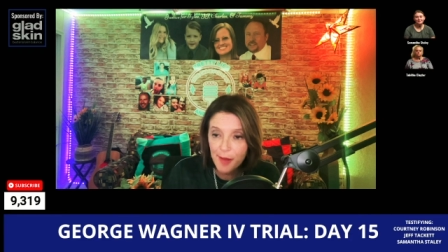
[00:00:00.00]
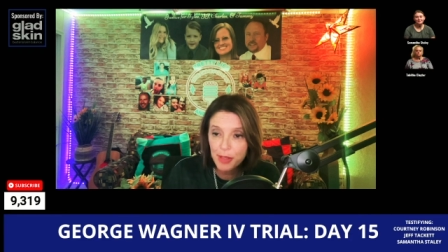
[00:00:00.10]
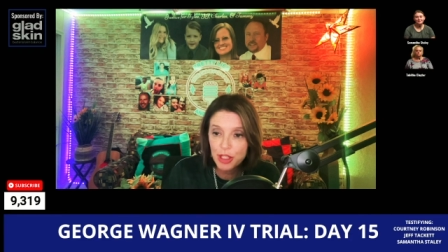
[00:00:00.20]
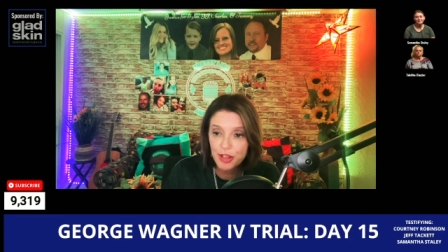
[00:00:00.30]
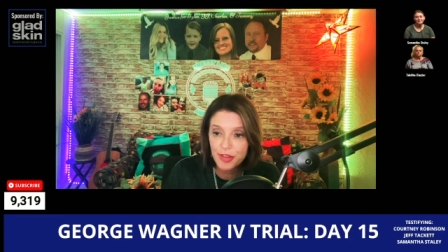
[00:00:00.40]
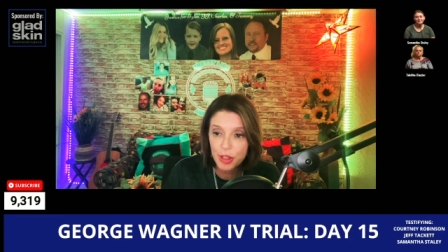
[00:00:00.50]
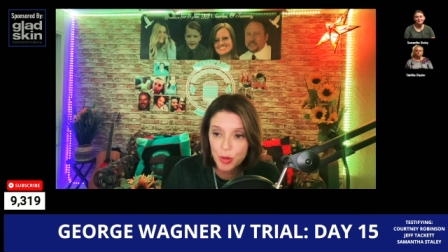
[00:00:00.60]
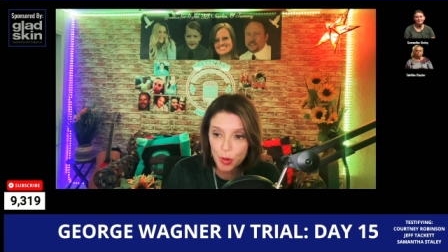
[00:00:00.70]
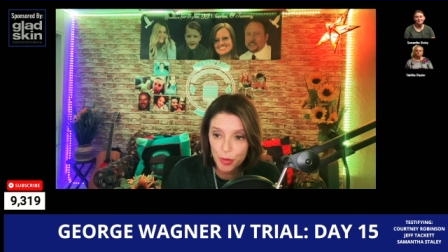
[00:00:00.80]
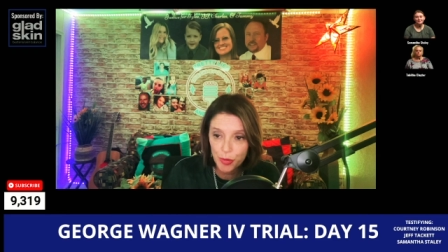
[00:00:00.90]
And she said
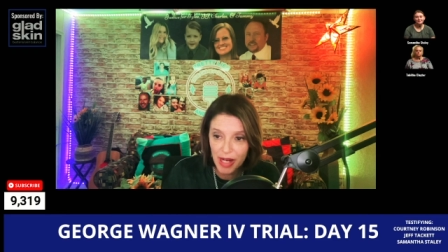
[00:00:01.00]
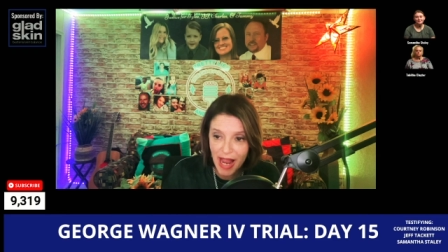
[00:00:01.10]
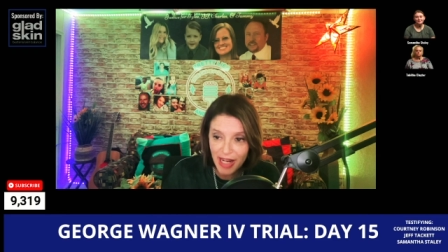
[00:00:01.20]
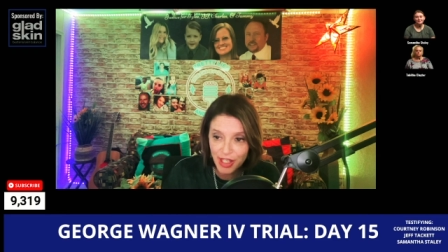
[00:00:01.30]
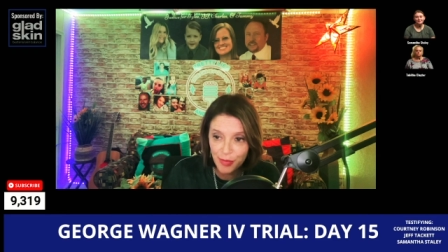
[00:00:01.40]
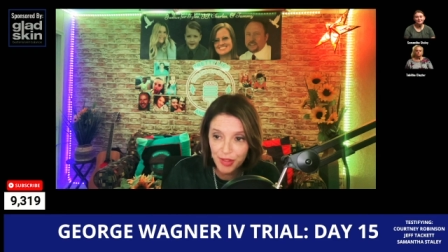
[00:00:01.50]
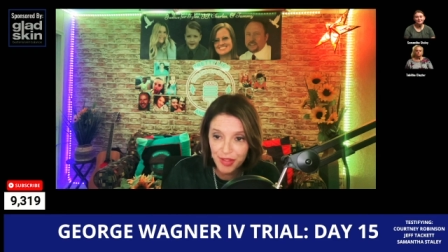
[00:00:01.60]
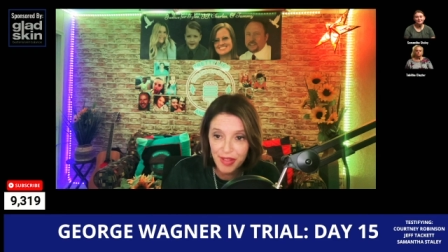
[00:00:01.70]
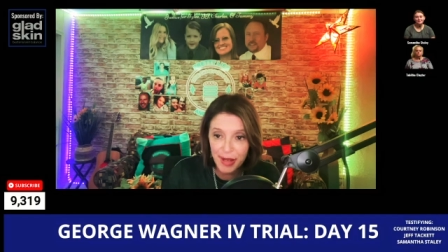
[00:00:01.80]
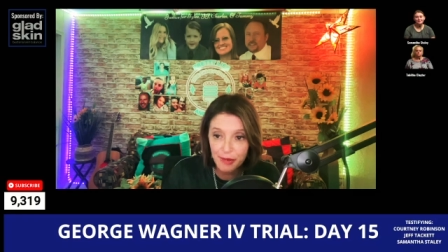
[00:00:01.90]
George's reaction was
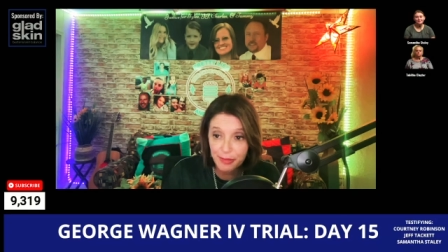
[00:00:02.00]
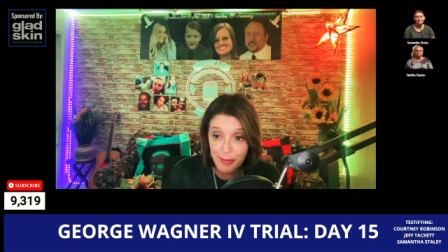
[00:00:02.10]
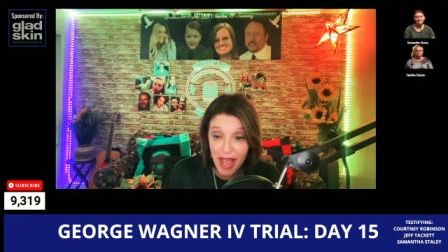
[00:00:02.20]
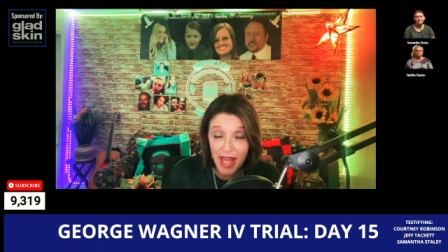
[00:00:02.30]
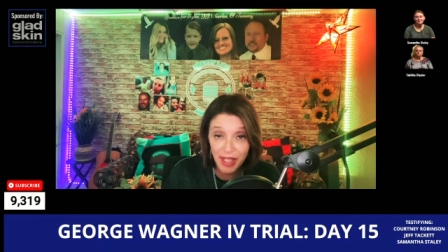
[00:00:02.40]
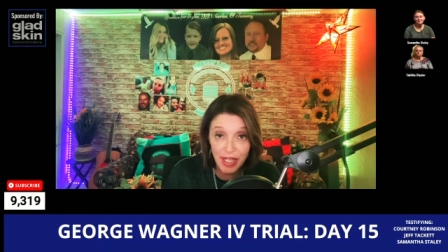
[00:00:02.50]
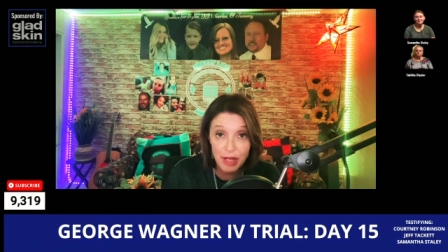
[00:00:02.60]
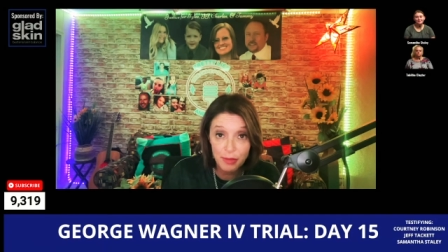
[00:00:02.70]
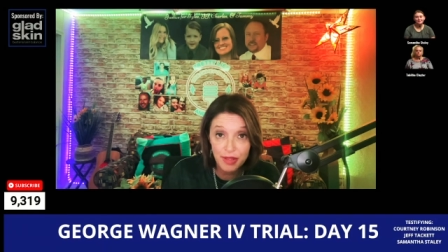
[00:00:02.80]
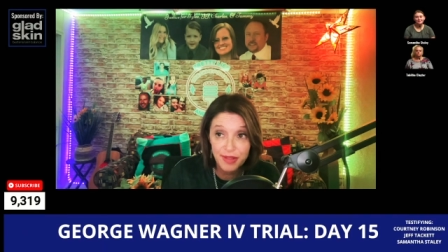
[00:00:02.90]
that he was mad and he
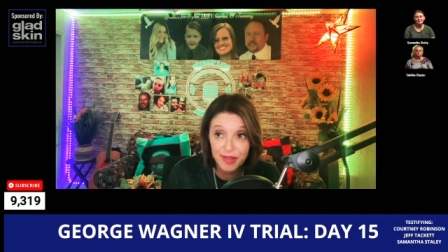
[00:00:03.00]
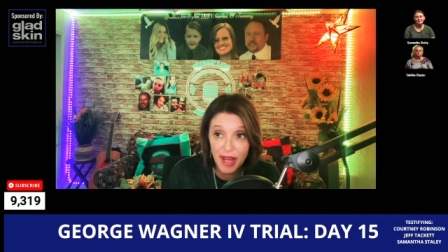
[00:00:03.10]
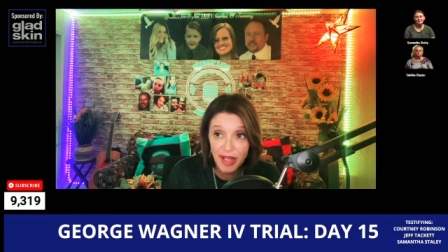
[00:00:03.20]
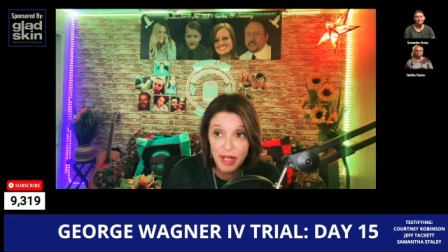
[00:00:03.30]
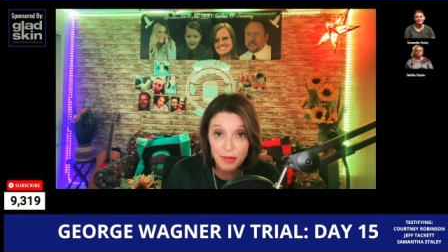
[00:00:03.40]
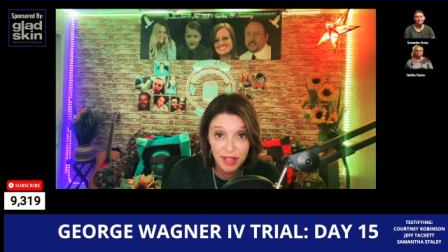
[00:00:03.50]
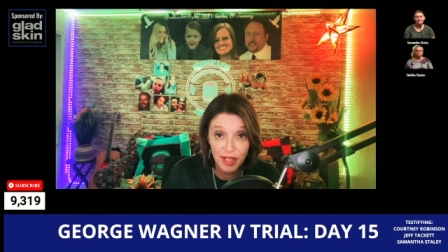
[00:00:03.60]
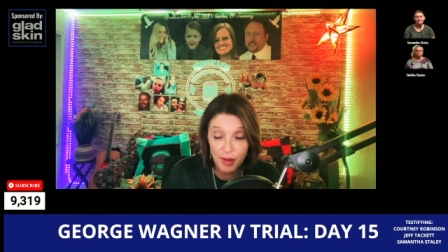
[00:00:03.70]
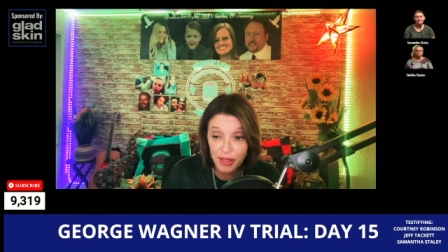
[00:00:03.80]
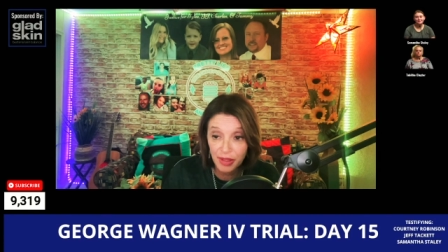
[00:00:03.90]
was saying he was going to
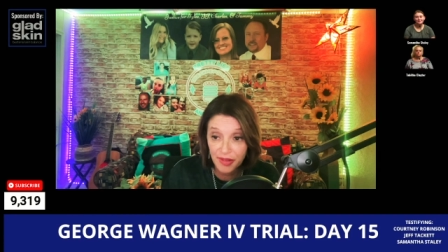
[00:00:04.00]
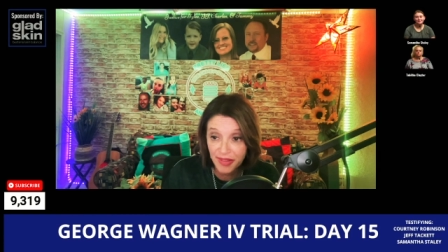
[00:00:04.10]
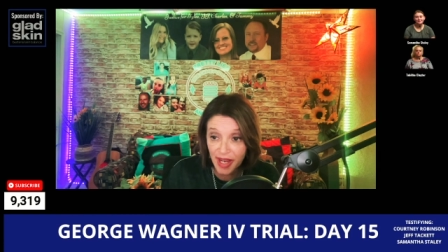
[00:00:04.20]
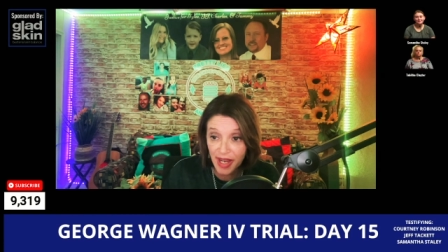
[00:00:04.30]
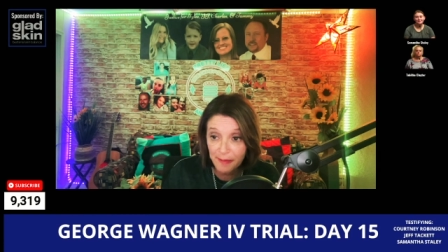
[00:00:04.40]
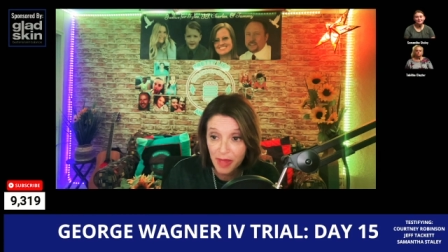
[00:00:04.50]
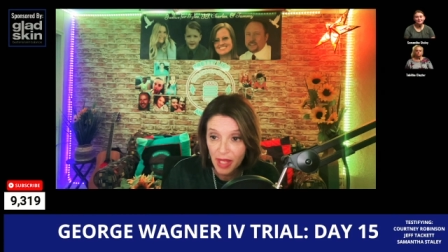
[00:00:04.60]
go kill this guy.